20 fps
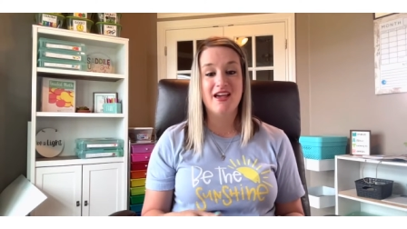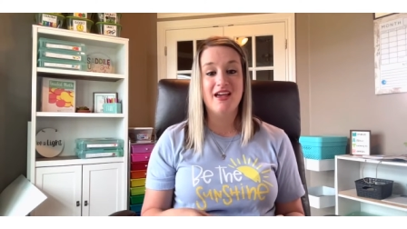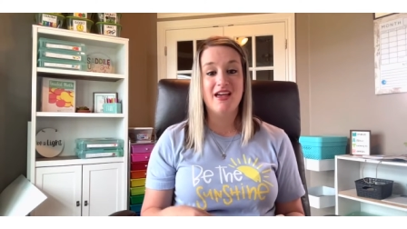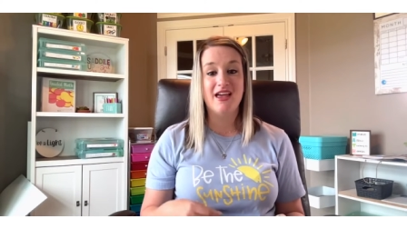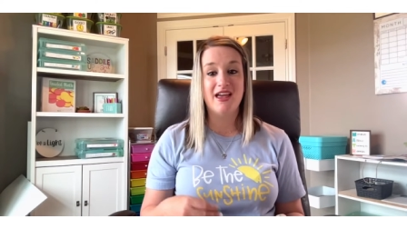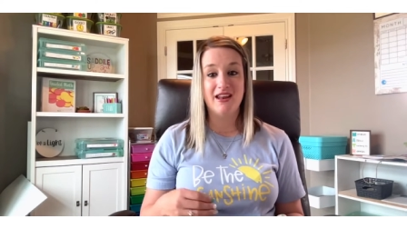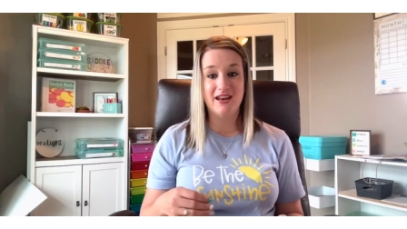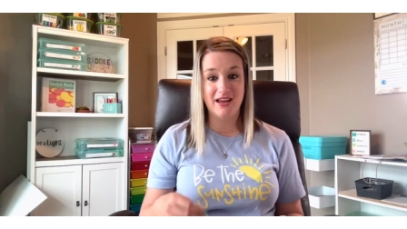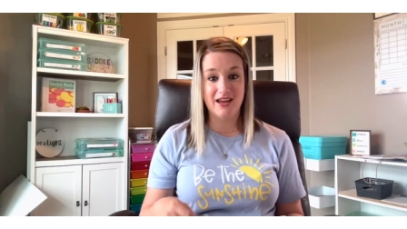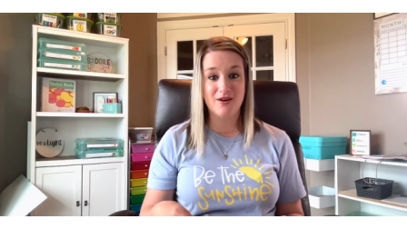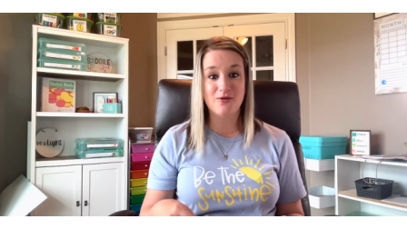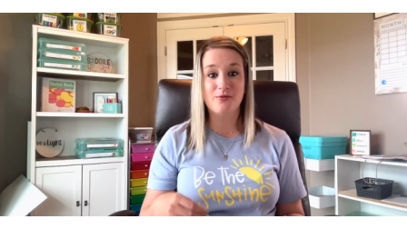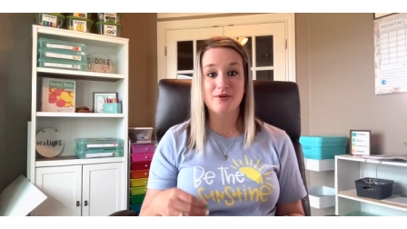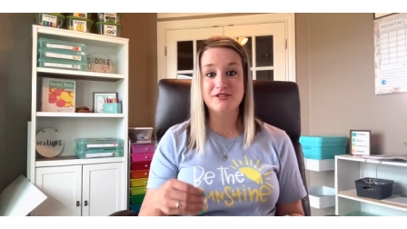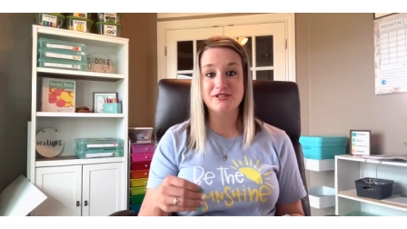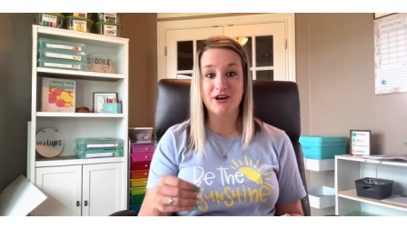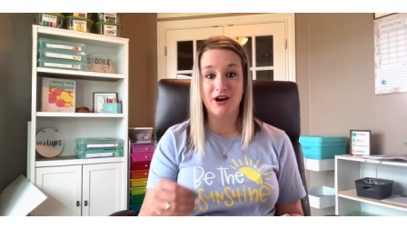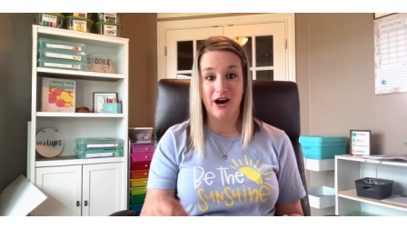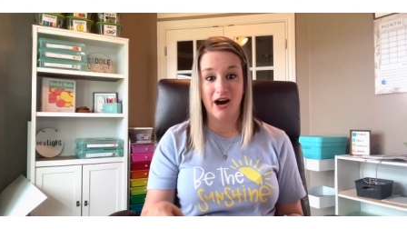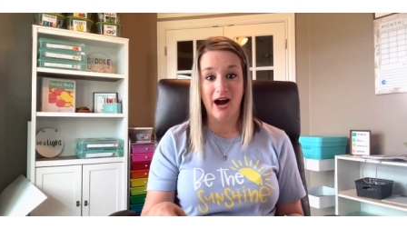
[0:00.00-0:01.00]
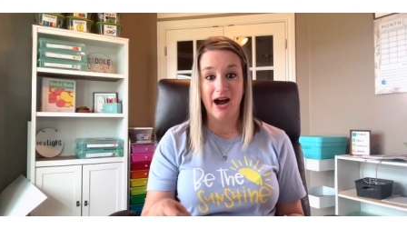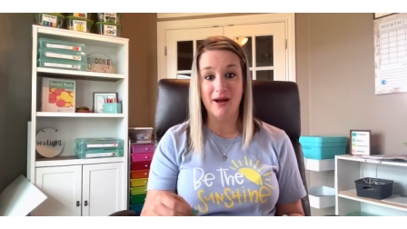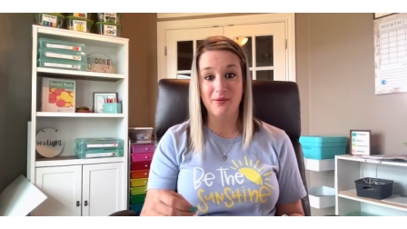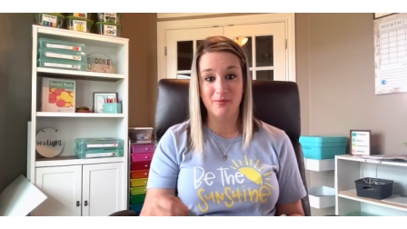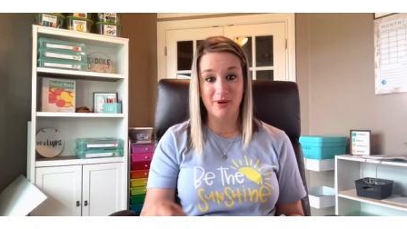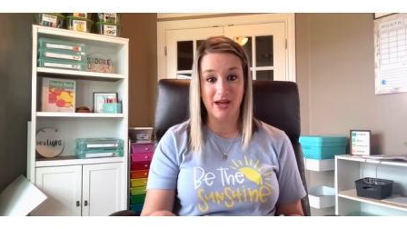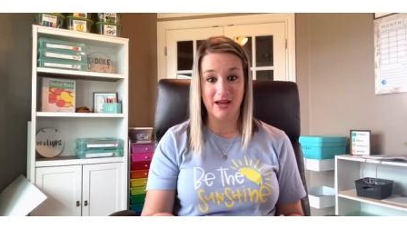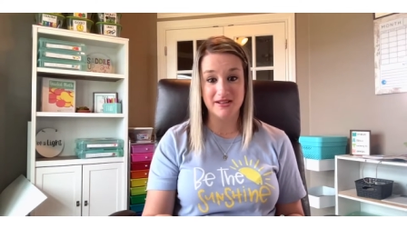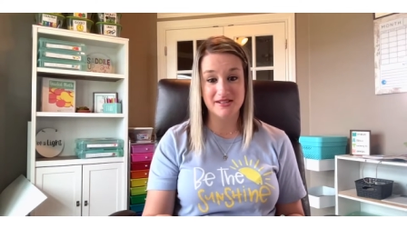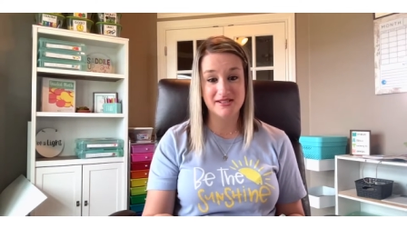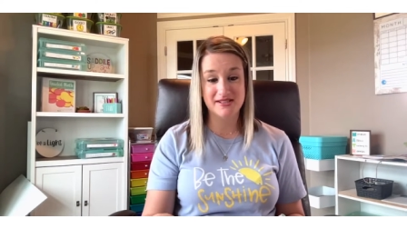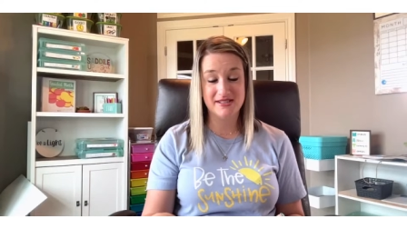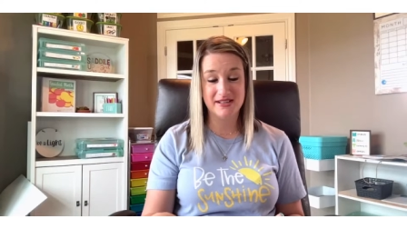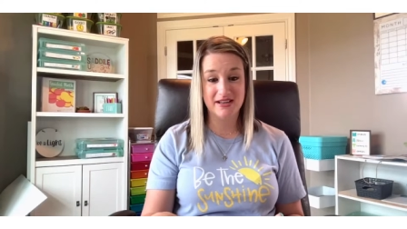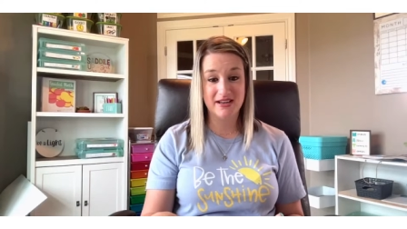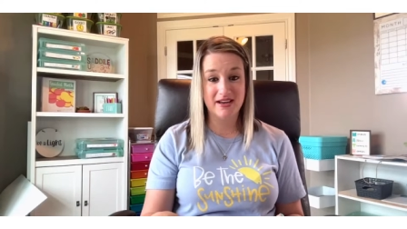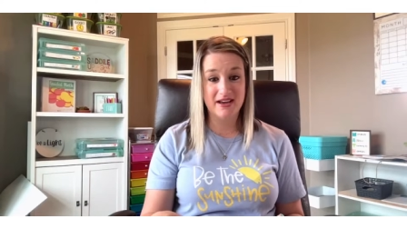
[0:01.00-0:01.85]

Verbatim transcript: and it was a hot mess.